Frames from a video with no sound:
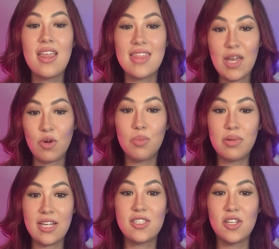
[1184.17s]
they will
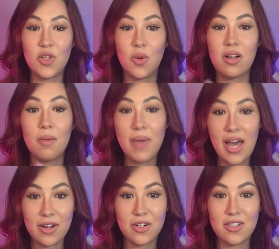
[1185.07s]
place your
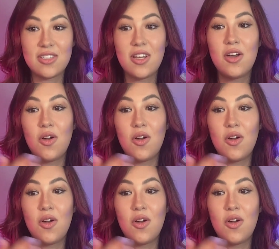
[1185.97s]
competitors'